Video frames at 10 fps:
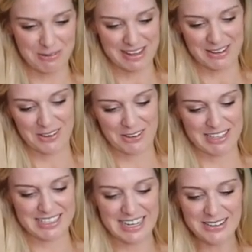about that on The
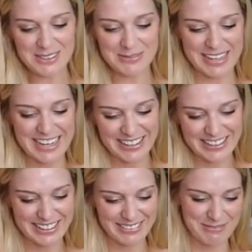Grace Tales, but
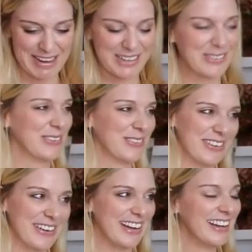make it all look
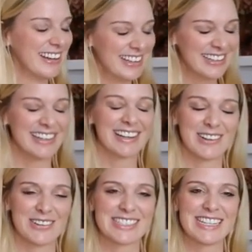very yeah.
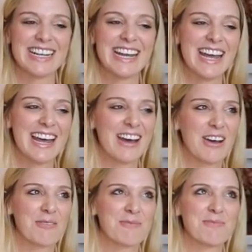glossy. Mm.
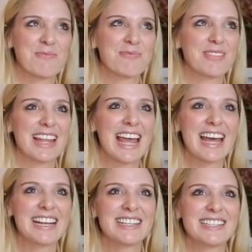Um,
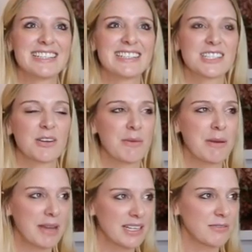and so I
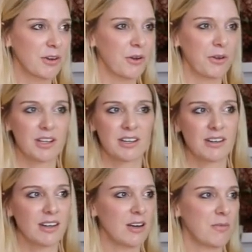went back to Vogue,
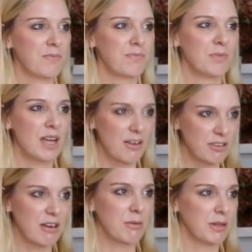and um,
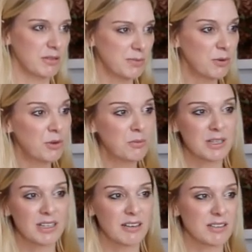after Arabella was born,
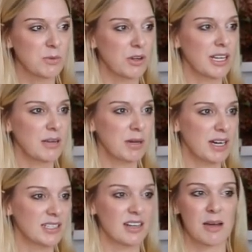but I was working
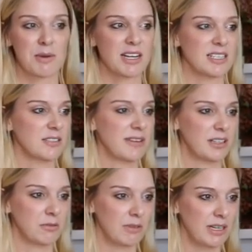part-time, and I just
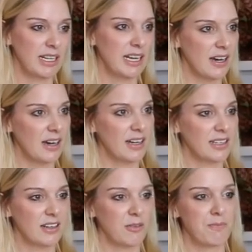found it really
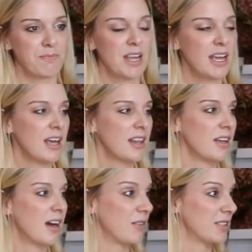hard. Um,
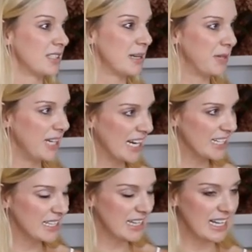that I was the deputy
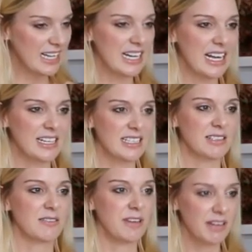editor then, and
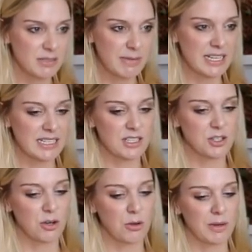it's a very demanding
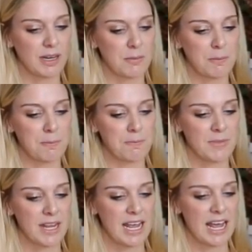job, um,
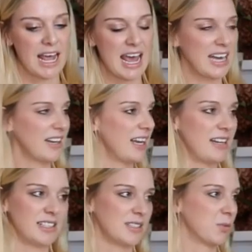and it,
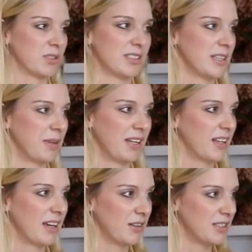it just wasn't something
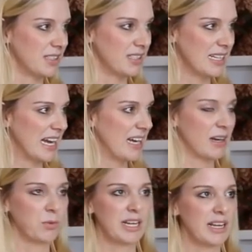that I could sustain.
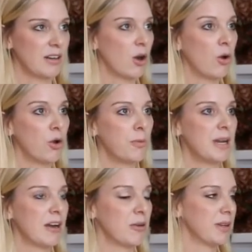I would get home
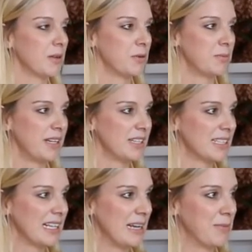and Arabella would be
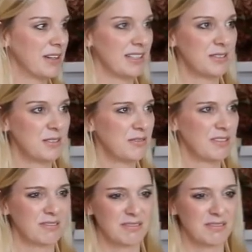asleep, and I sort of I